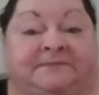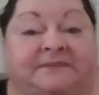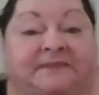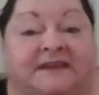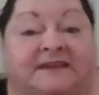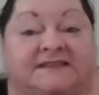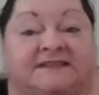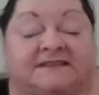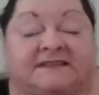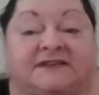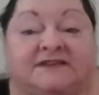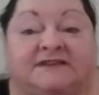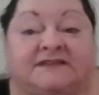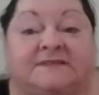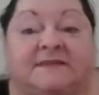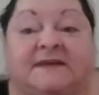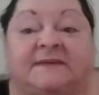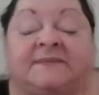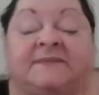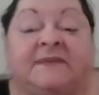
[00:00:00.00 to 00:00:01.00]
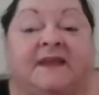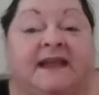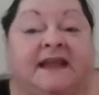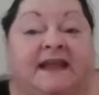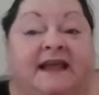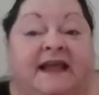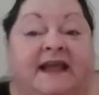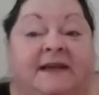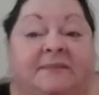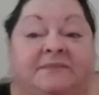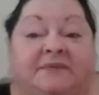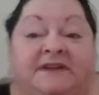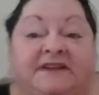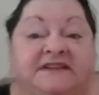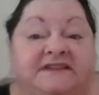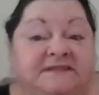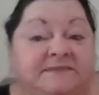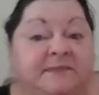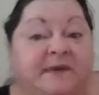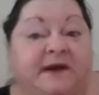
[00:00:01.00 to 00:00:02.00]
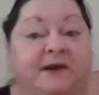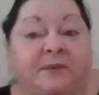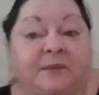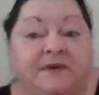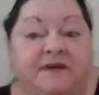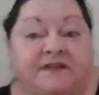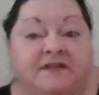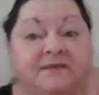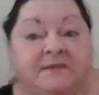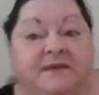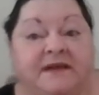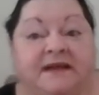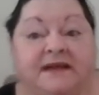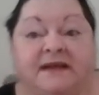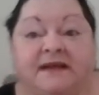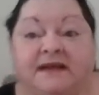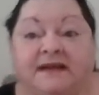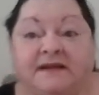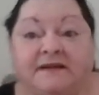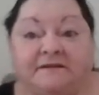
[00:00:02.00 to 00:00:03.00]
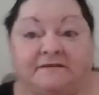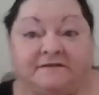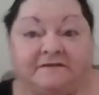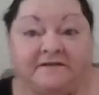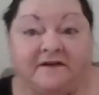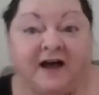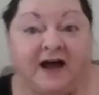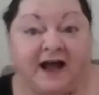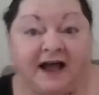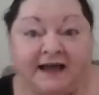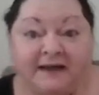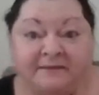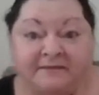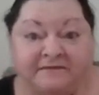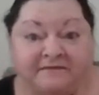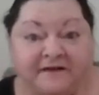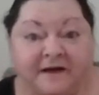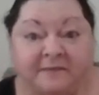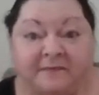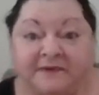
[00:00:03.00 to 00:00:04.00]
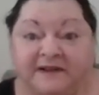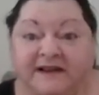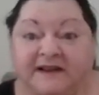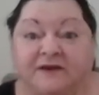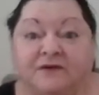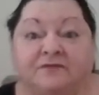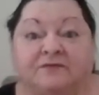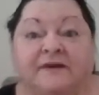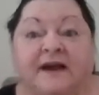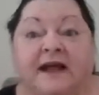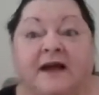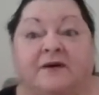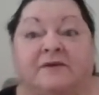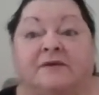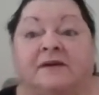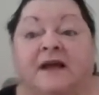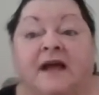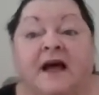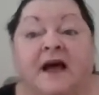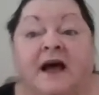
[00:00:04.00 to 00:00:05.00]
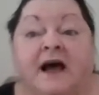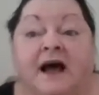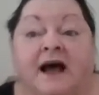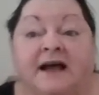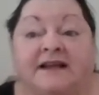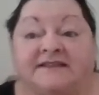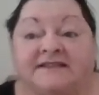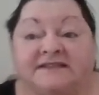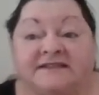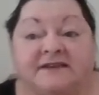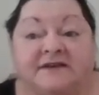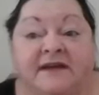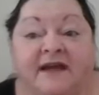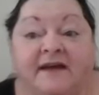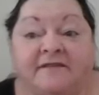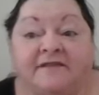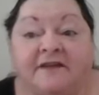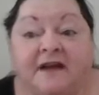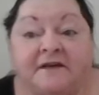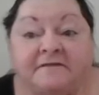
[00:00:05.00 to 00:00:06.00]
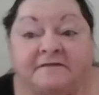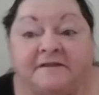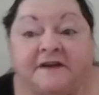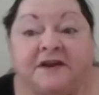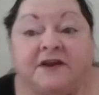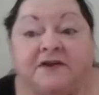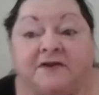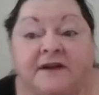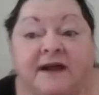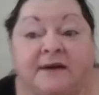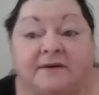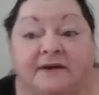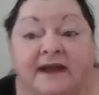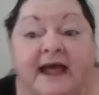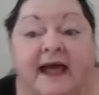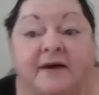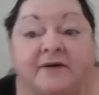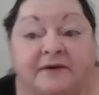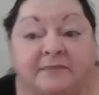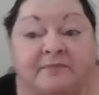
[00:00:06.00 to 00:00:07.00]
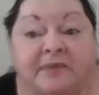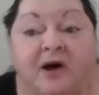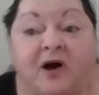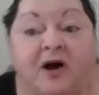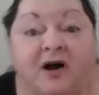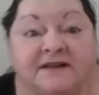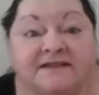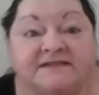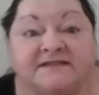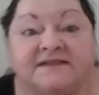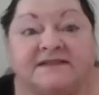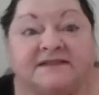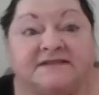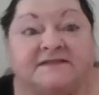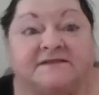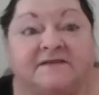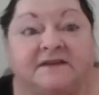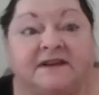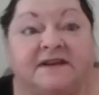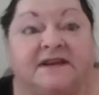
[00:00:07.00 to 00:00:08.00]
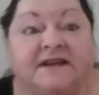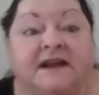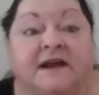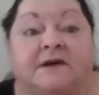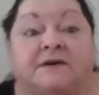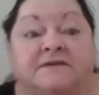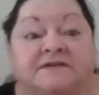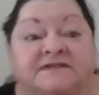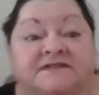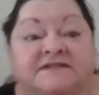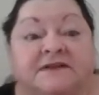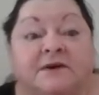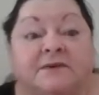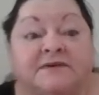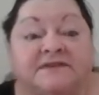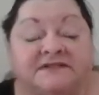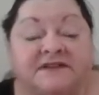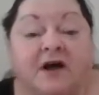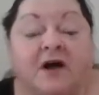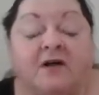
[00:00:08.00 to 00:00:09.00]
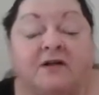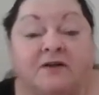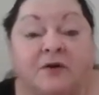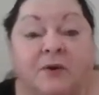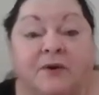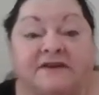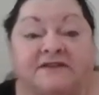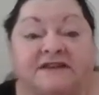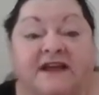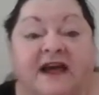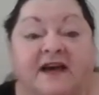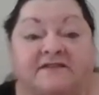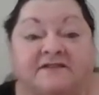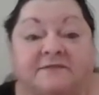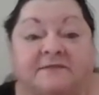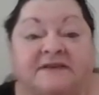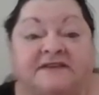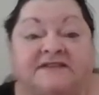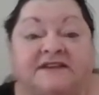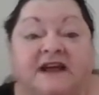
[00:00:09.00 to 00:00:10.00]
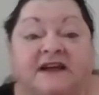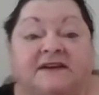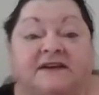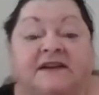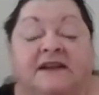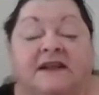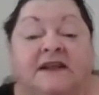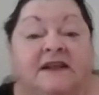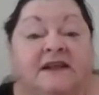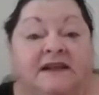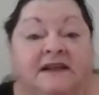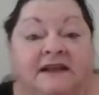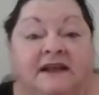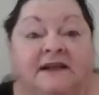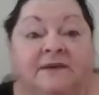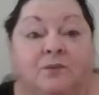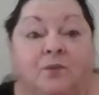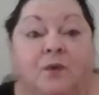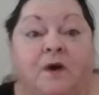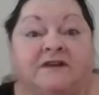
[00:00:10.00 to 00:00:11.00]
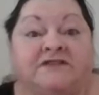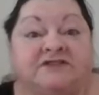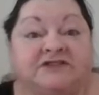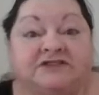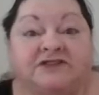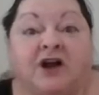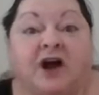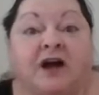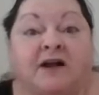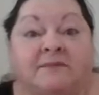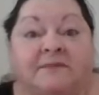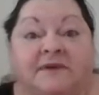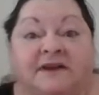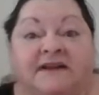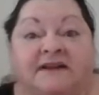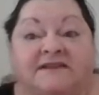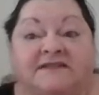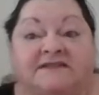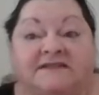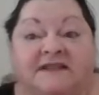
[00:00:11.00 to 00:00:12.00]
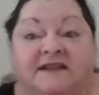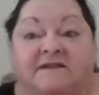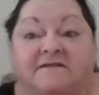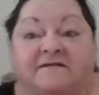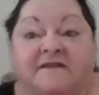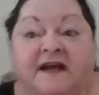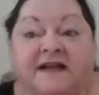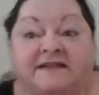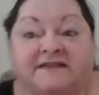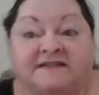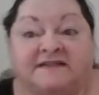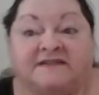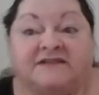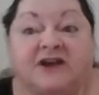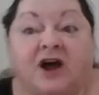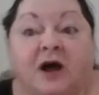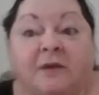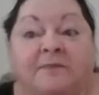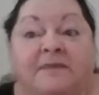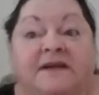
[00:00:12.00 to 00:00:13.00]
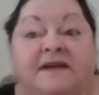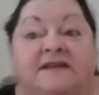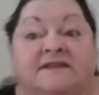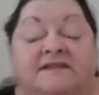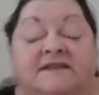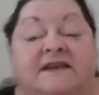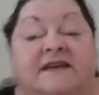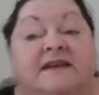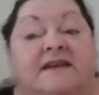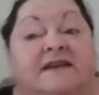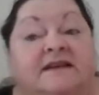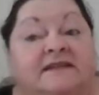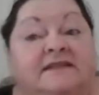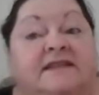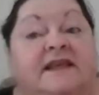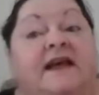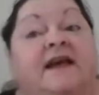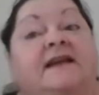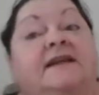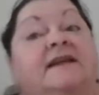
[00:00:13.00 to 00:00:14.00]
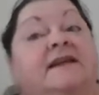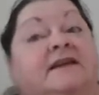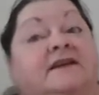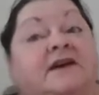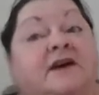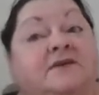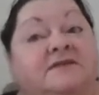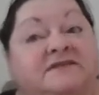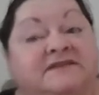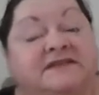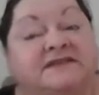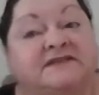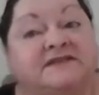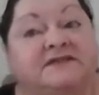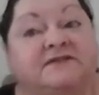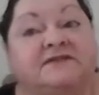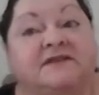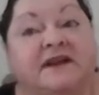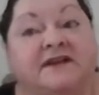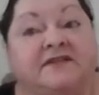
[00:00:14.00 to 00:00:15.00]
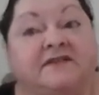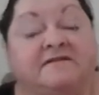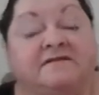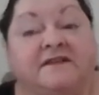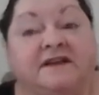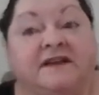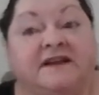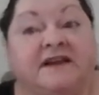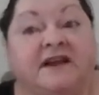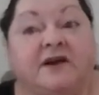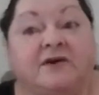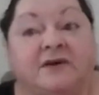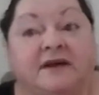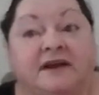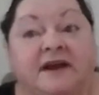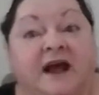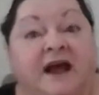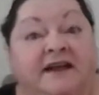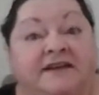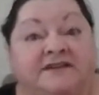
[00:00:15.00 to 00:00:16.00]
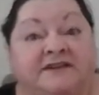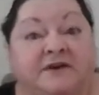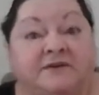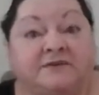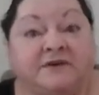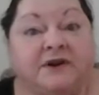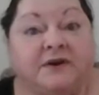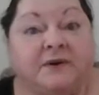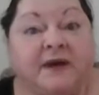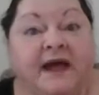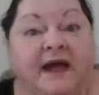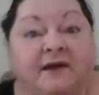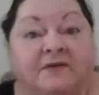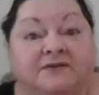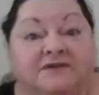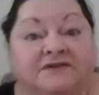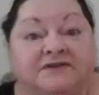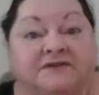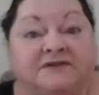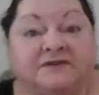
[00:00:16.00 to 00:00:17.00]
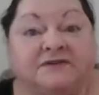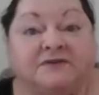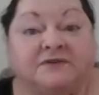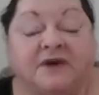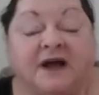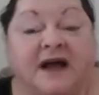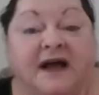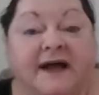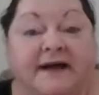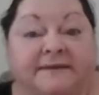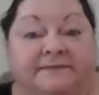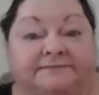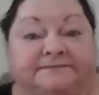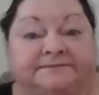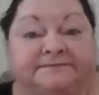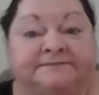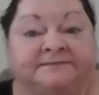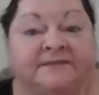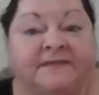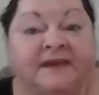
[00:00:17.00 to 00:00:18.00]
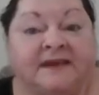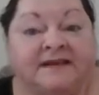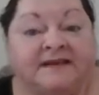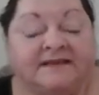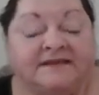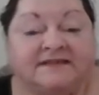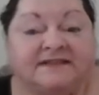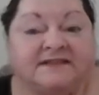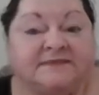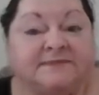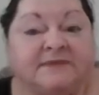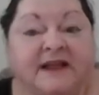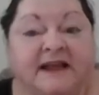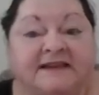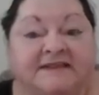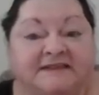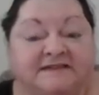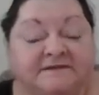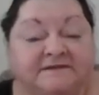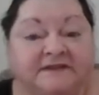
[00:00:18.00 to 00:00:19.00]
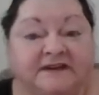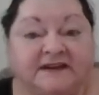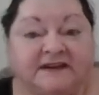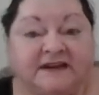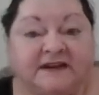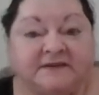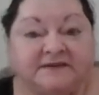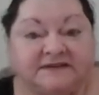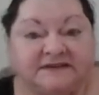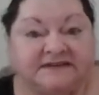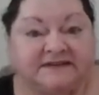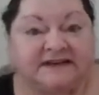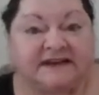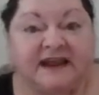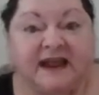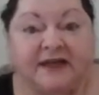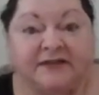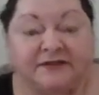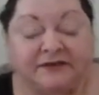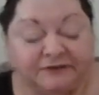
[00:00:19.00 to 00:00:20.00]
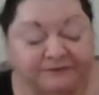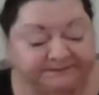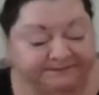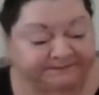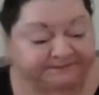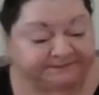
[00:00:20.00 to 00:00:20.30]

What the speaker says: Excuse me. And please bear with me if I'm fumbling around. I still have not figured out how to pause this video, so it's all going to have to be done in one shot, because if I stop it, then it goes into another video, and I don't know how to splice videos together.